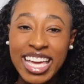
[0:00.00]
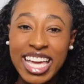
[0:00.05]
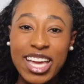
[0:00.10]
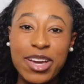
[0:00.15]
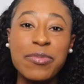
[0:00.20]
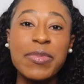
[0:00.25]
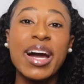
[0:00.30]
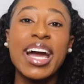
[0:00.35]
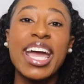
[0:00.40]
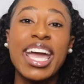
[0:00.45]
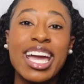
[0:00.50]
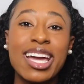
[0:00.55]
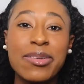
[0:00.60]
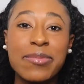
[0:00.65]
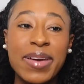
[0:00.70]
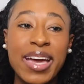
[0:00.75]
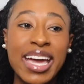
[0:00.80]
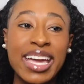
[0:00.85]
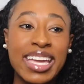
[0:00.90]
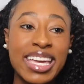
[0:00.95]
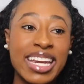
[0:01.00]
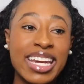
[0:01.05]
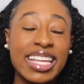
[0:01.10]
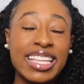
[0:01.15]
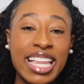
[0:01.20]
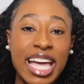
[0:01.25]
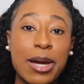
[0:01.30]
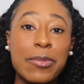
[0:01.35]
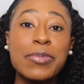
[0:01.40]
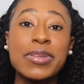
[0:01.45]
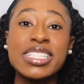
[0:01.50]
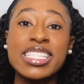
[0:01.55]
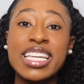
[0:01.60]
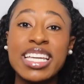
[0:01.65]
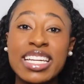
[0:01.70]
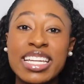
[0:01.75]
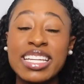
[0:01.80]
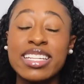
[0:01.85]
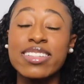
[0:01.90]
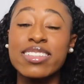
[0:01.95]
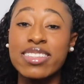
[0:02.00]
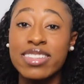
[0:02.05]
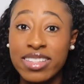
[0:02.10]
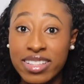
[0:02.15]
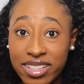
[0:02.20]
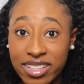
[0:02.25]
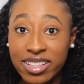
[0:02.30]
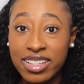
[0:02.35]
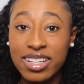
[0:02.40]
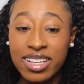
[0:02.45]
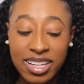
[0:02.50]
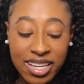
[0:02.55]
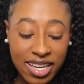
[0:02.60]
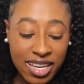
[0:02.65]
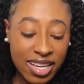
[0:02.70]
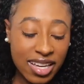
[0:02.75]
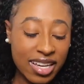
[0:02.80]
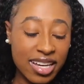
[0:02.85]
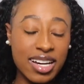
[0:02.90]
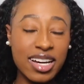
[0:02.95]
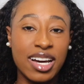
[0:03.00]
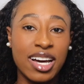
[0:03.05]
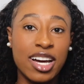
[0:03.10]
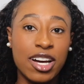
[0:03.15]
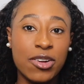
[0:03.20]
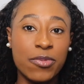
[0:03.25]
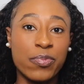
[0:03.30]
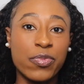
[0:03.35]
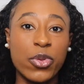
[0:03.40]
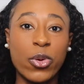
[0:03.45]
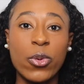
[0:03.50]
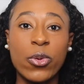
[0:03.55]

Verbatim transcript: in my handbag, getting that patina look um,